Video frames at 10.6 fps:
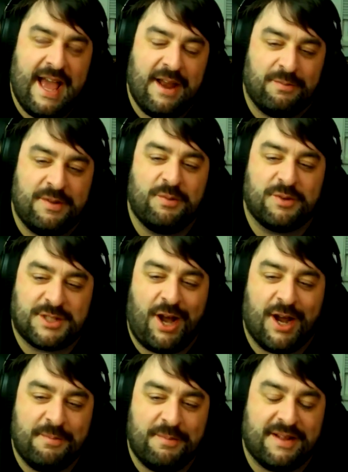And we will
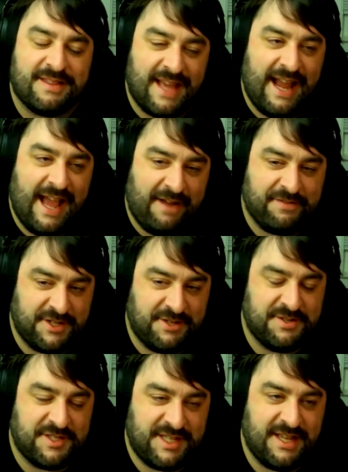talk about that after
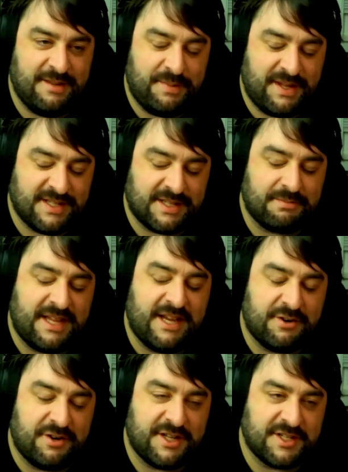you see it, because I'm
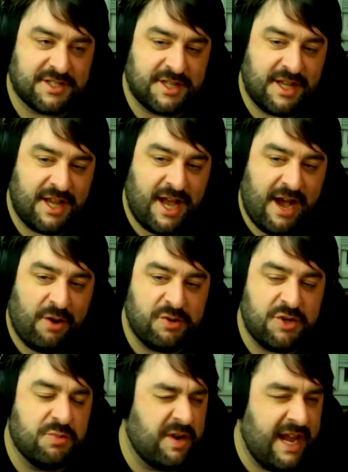curious how
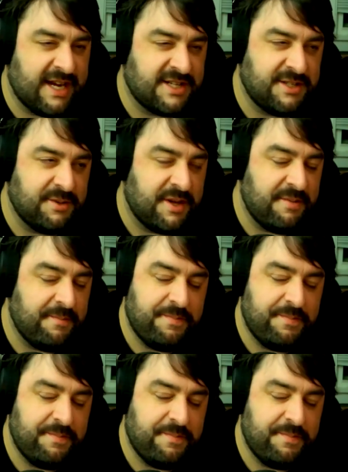you react to it.